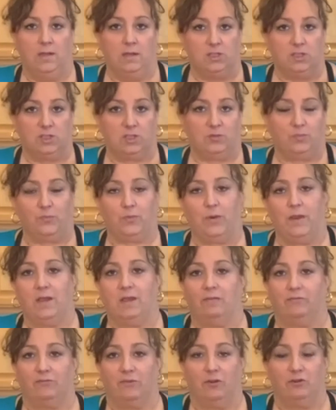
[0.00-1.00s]
sprig
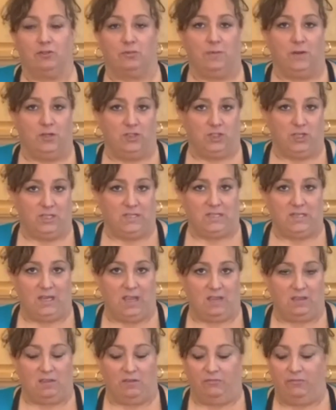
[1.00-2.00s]
of rosemary just to
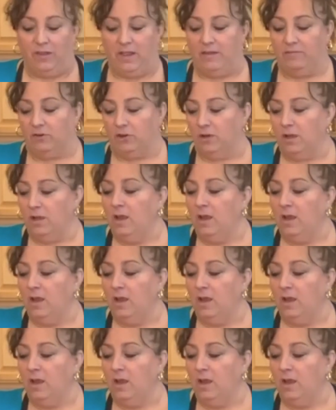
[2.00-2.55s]
get the flavor.